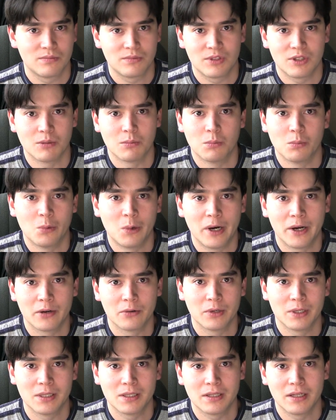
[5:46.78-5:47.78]
some
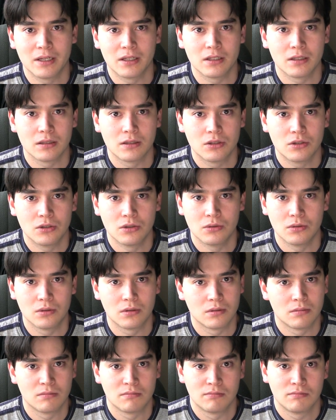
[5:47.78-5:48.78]
watery steak
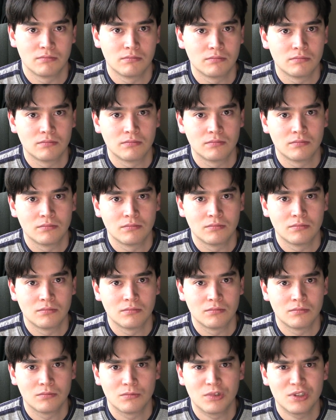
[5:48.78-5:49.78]
juice.
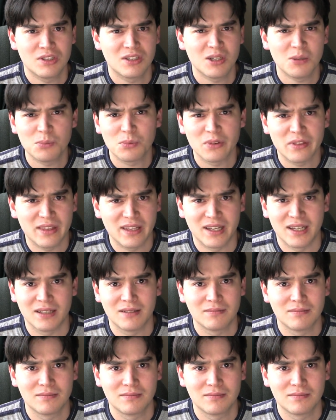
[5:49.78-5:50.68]
What's up with that?